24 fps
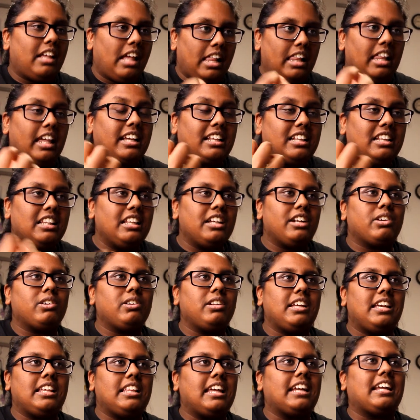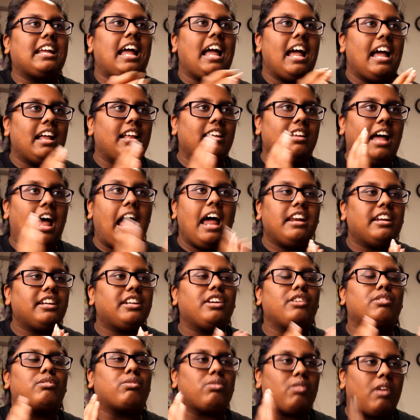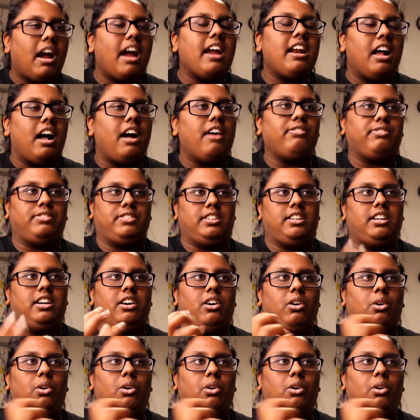like, literally, like, Anakin right after